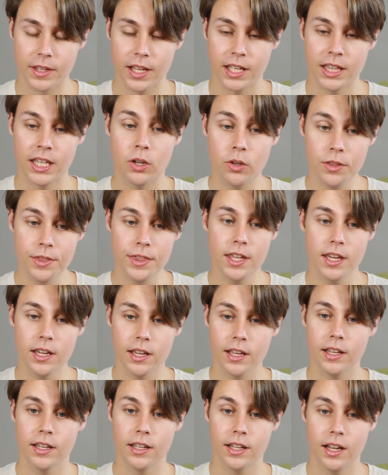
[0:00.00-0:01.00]
the good
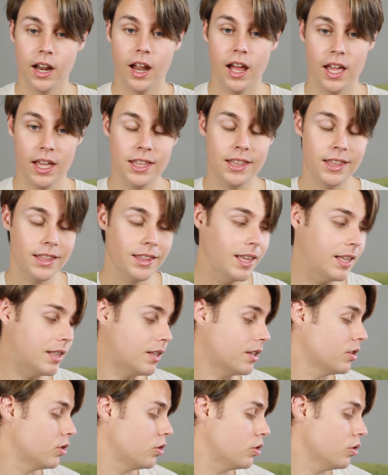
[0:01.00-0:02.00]
thing is
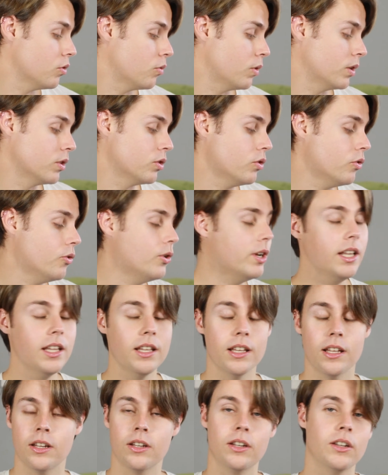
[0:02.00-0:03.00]
that when you
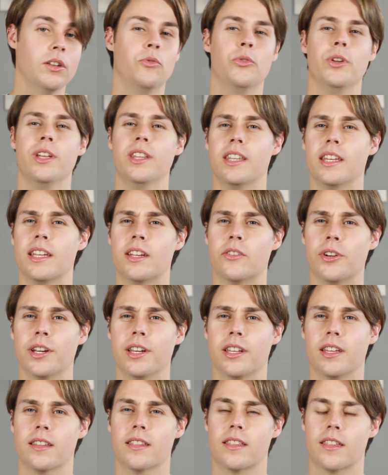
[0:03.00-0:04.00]
really read the
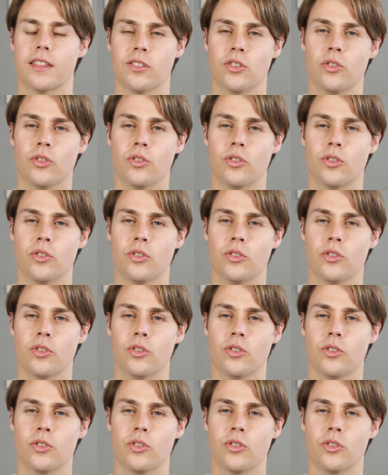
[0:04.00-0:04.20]
ingredients,